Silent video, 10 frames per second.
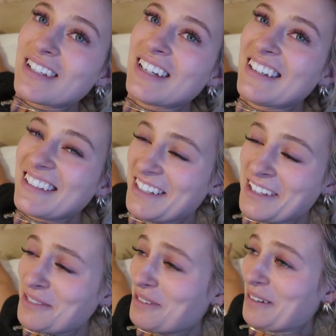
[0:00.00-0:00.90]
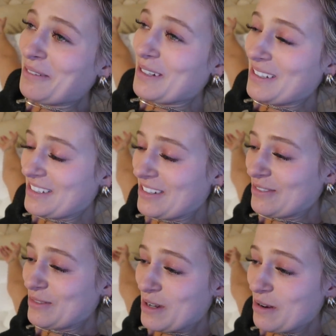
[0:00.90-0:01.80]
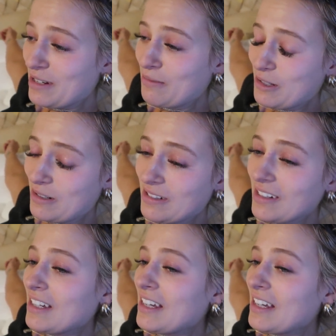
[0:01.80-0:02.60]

Is that the right word? I don't even know anymore.